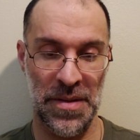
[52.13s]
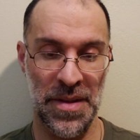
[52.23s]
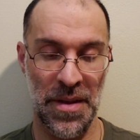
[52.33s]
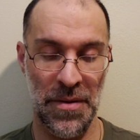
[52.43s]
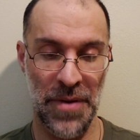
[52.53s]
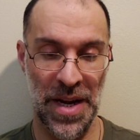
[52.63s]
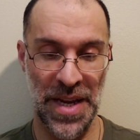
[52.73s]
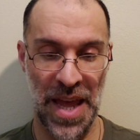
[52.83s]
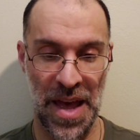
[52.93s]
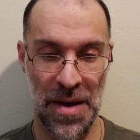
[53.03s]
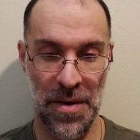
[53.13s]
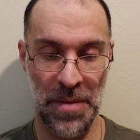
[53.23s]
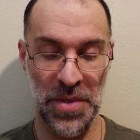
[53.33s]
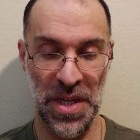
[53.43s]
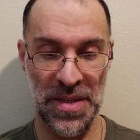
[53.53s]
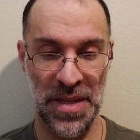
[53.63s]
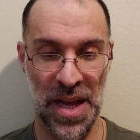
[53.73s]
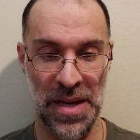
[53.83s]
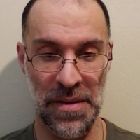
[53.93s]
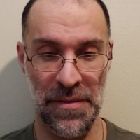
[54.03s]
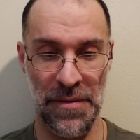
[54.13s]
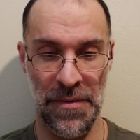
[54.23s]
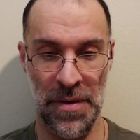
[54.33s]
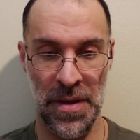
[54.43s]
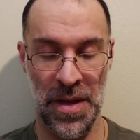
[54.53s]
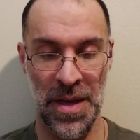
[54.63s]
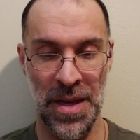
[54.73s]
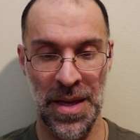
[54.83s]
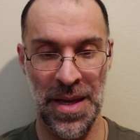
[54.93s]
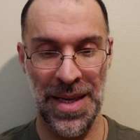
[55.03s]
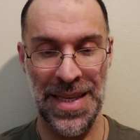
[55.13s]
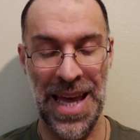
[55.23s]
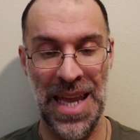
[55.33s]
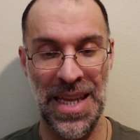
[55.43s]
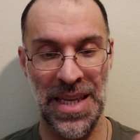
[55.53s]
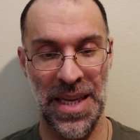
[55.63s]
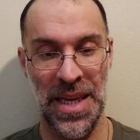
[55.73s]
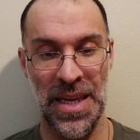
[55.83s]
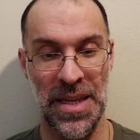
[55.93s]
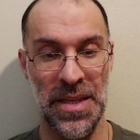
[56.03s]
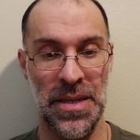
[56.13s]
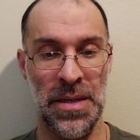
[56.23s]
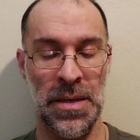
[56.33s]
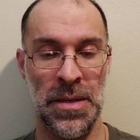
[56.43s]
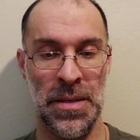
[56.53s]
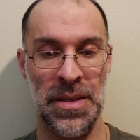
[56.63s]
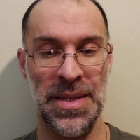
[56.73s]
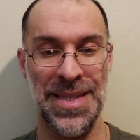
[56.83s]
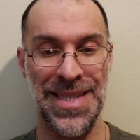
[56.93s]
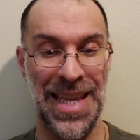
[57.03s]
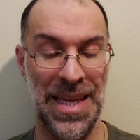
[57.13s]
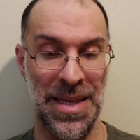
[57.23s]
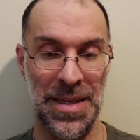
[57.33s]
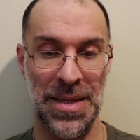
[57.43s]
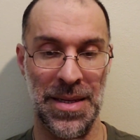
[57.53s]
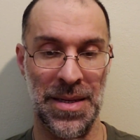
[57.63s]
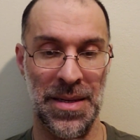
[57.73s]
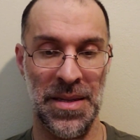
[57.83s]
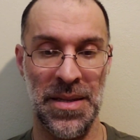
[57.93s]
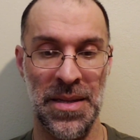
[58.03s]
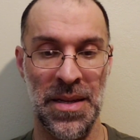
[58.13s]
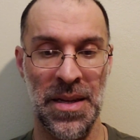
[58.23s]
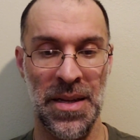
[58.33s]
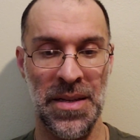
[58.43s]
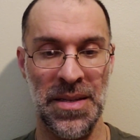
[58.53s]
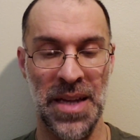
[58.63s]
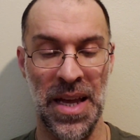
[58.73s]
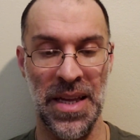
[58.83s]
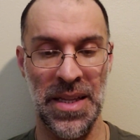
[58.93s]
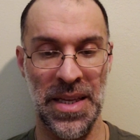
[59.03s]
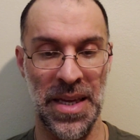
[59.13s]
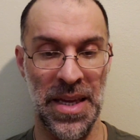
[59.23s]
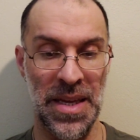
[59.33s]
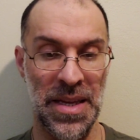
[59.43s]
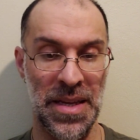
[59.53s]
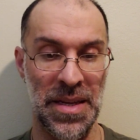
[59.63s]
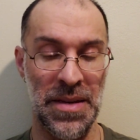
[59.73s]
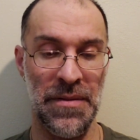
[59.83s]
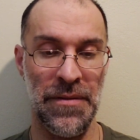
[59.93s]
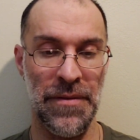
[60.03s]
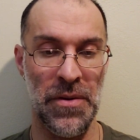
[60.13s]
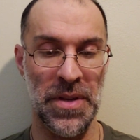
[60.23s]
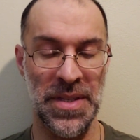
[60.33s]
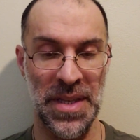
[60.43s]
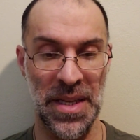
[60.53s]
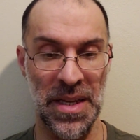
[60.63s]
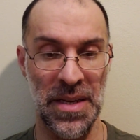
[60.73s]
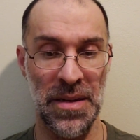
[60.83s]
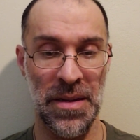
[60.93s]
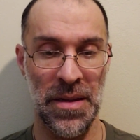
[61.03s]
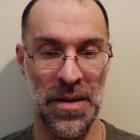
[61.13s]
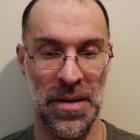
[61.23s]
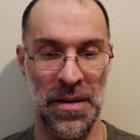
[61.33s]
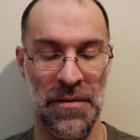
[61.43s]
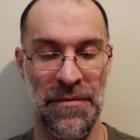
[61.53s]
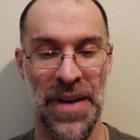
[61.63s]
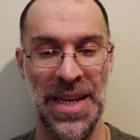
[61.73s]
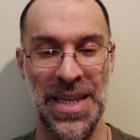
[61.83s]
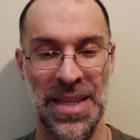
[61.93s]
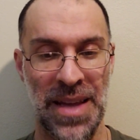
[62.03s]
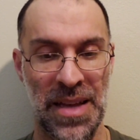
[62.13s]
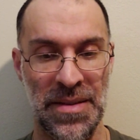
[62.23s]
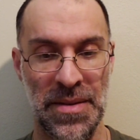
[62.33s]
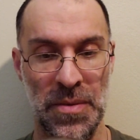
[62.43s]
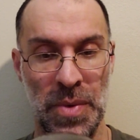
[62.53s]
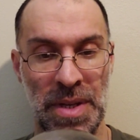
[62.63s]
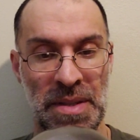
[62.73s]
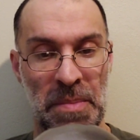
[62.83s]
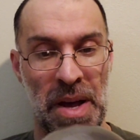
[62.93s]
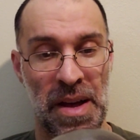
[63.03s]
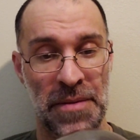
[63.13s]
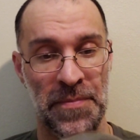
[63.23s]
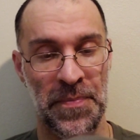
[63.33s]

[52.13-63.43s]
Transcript: So right now I'm just kind of getting in sync, dialing in, focusing, finding that sweet spot.